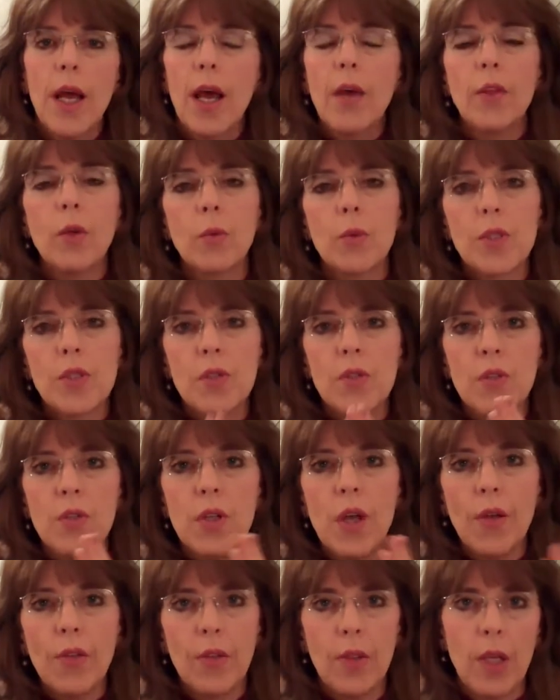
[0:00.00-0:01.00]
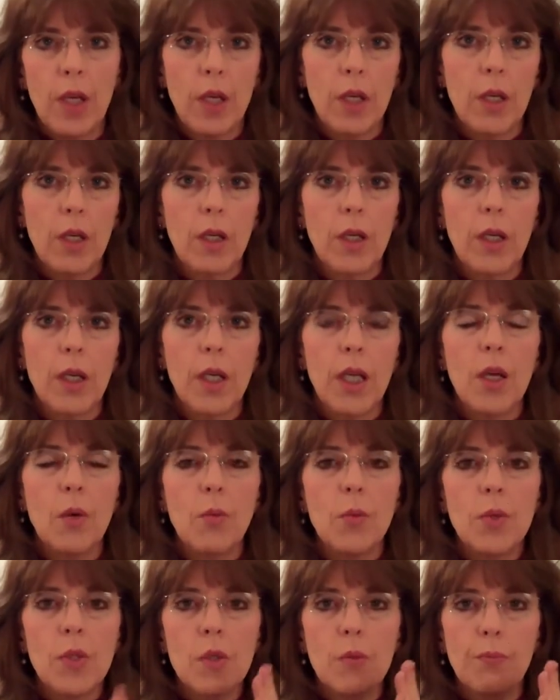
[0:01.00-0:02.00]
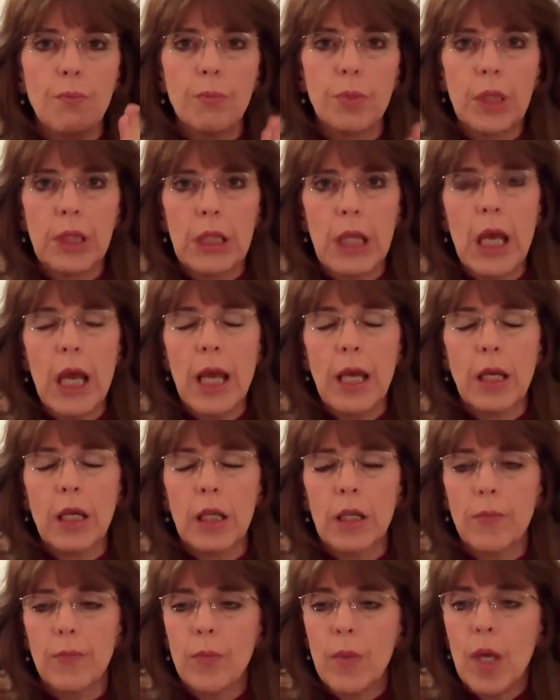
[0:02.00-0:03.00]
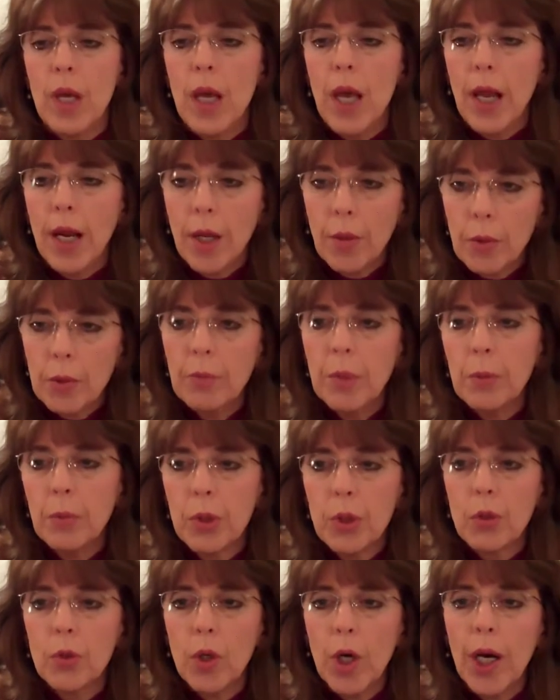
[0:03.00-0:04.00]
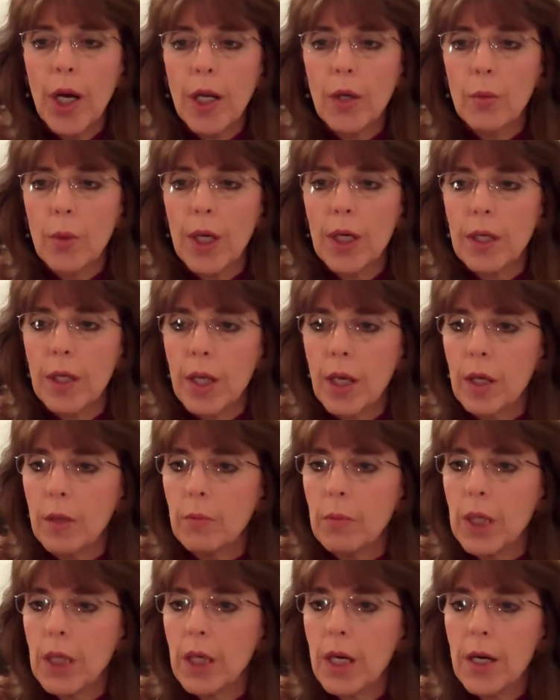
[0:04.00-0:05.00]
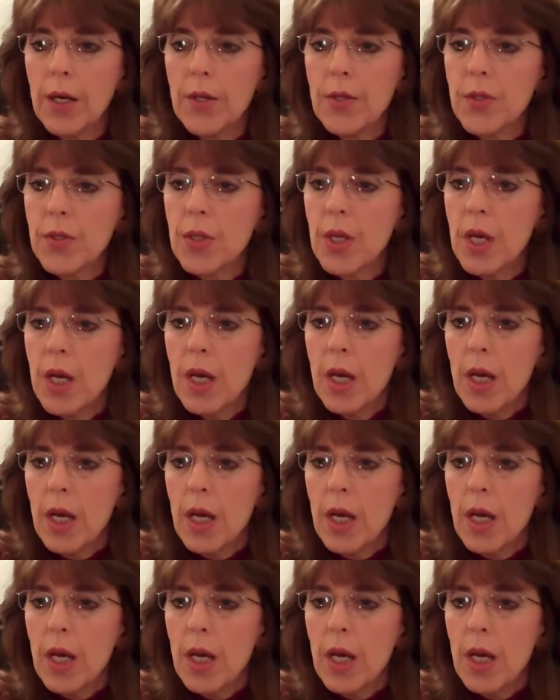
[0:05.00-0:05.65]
And there was nothing. It was blank. And I remember crying right then because